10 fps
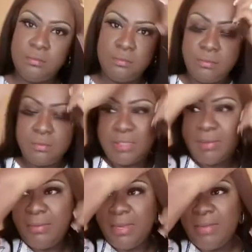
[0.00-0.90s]
Somebody
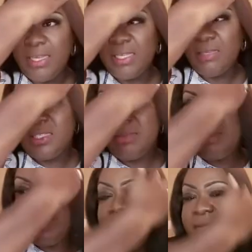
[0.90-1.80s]
might might somebody
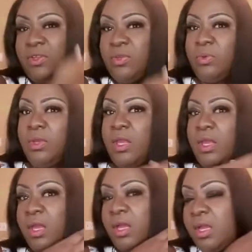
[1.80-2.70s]
might give you
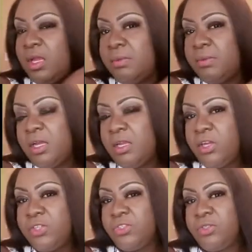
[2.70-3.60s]
um, a
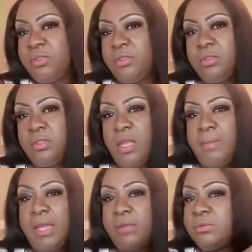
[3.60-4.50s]
larger
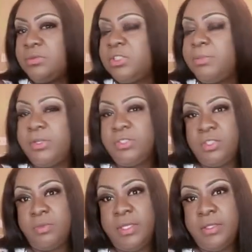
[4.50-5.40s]
amount to purchase
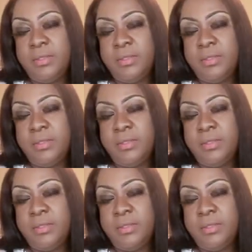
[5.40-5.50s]
with.